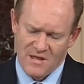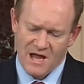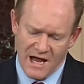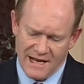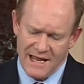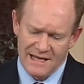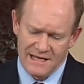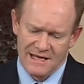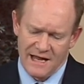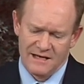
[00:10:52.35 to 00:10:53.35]

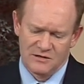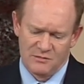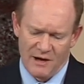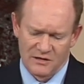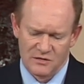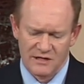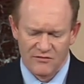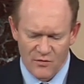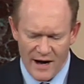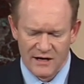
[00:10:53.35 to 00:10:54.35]
IAEA inspectors
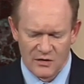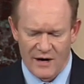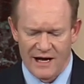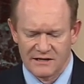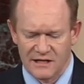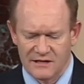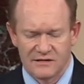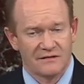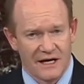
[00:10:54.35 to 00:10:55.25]
have regular access,